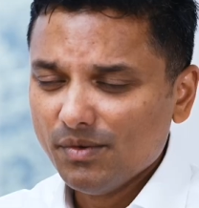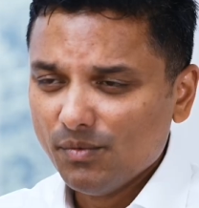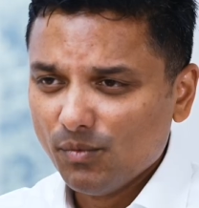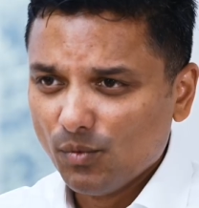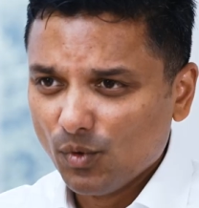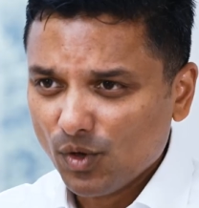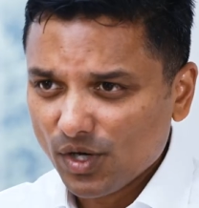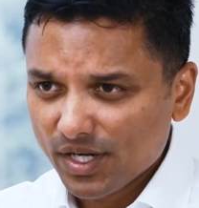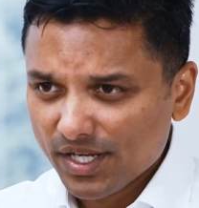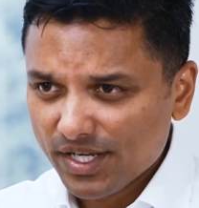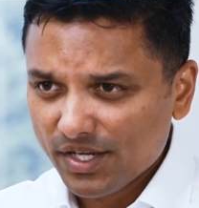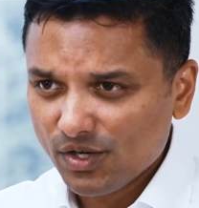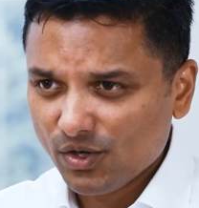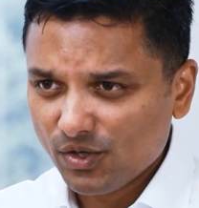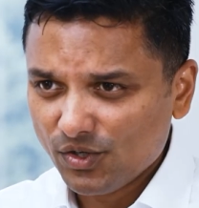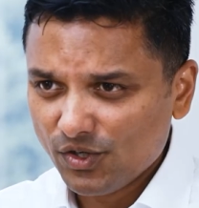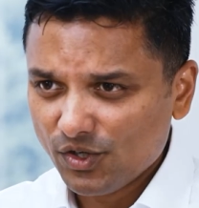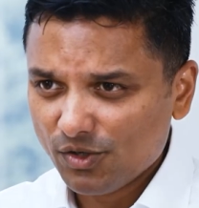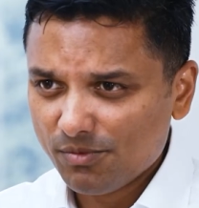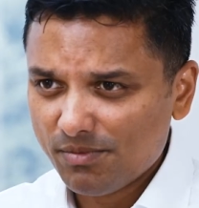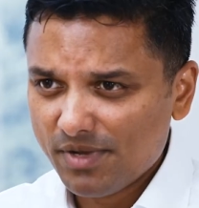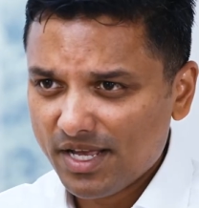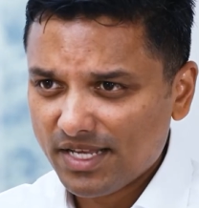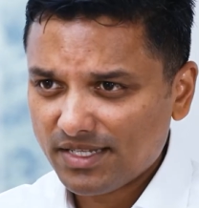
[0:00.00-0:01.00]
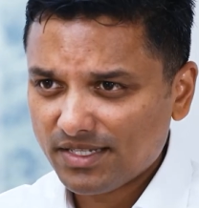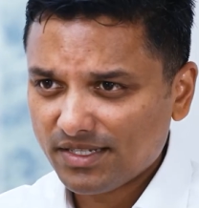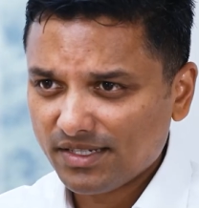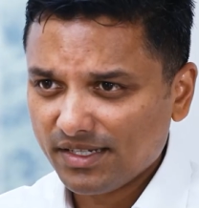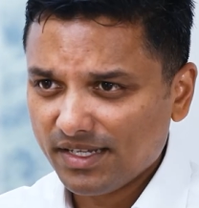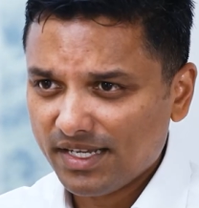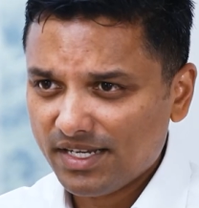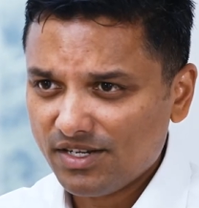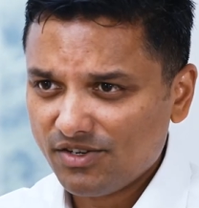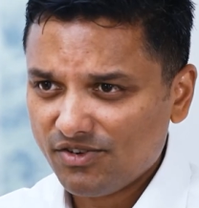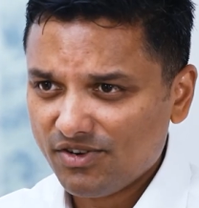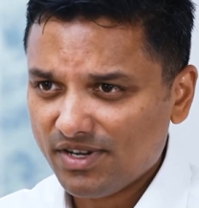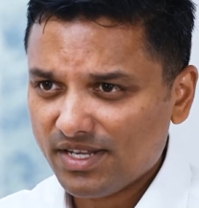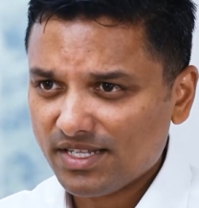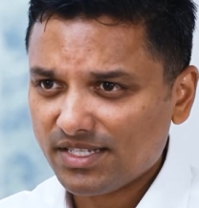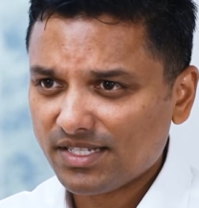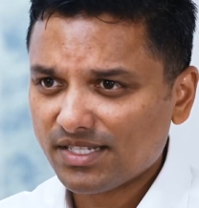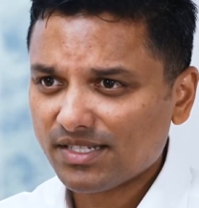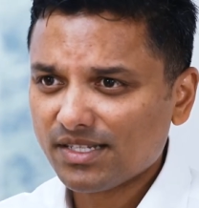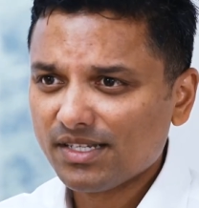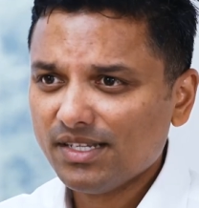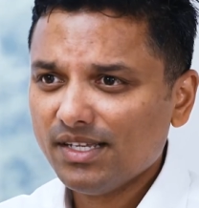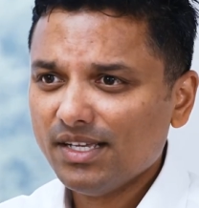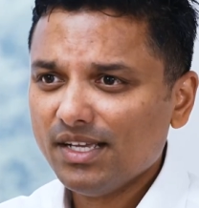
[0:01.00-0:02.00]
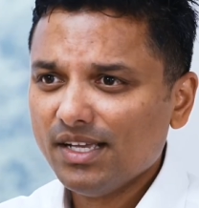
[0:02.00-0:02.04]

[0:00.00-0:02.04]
working on your best interests